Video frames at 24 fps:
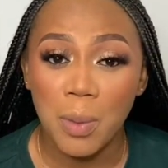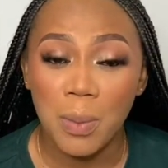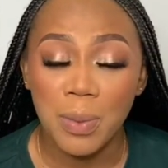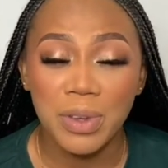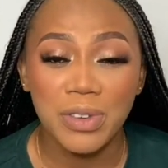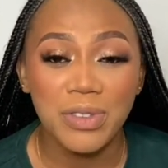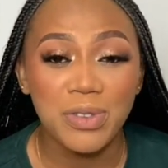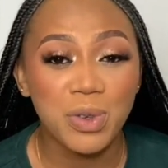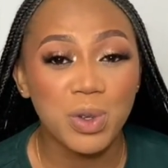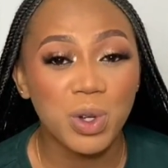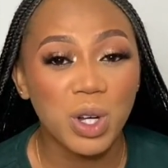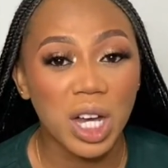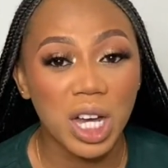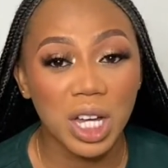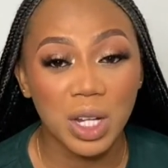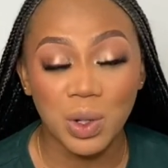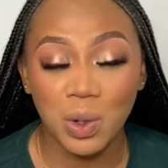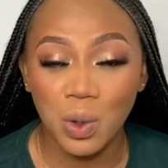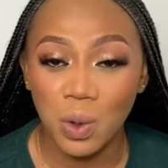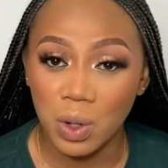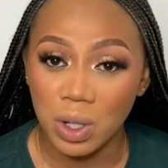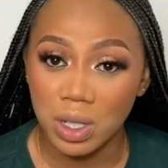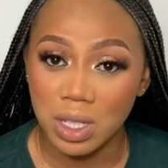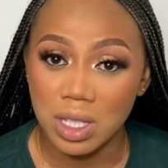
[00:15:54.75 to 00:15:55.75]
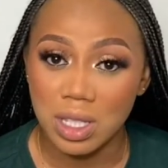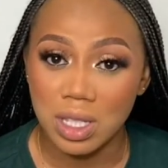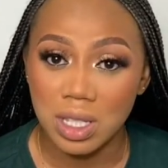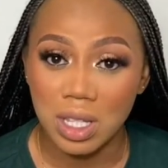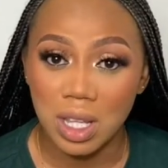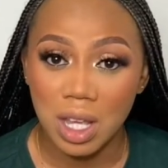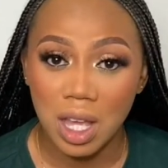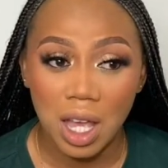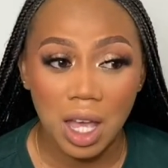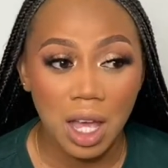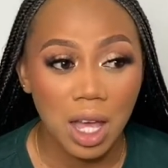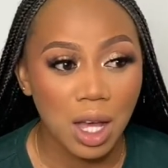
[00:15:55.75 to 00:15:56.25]
If you cannot,
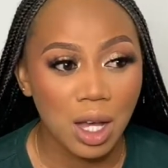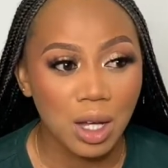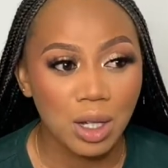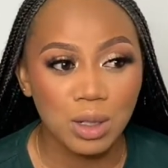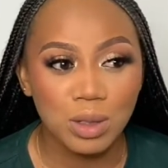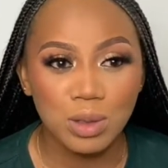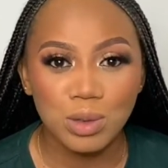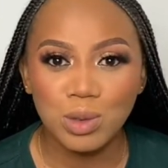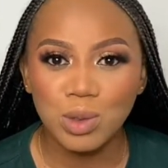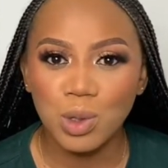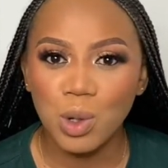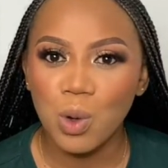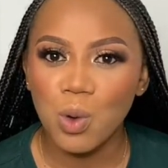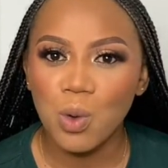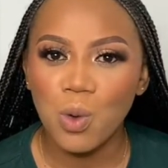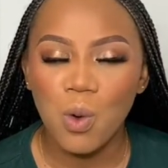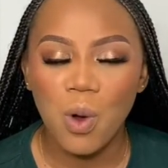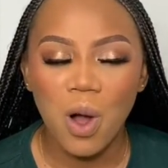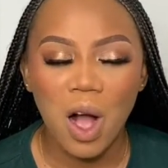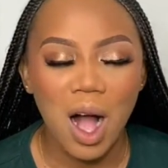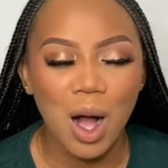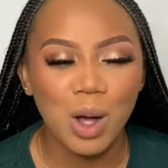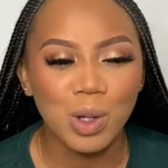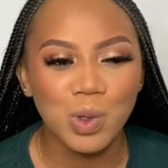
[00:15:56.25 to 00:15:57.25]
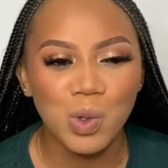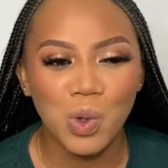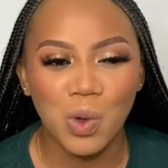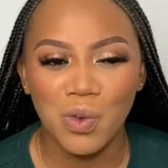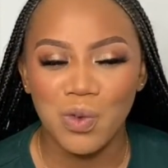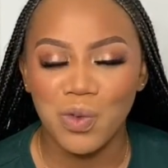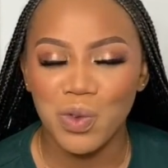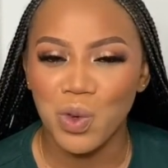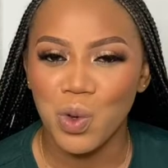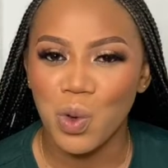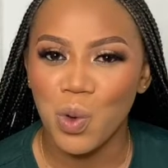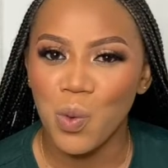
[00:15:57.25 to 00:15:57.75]
don't go out
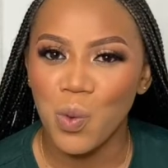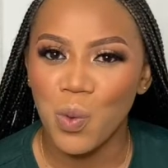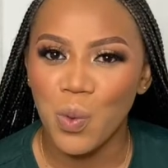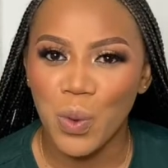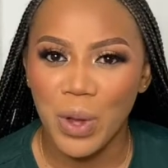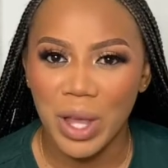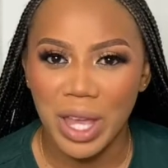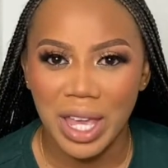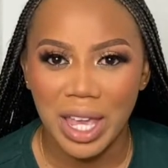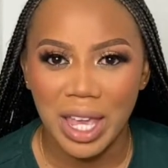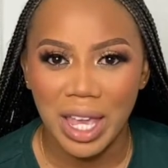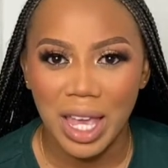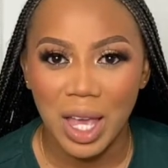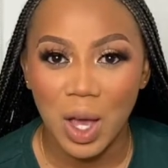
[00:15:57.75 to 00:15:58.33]
of your way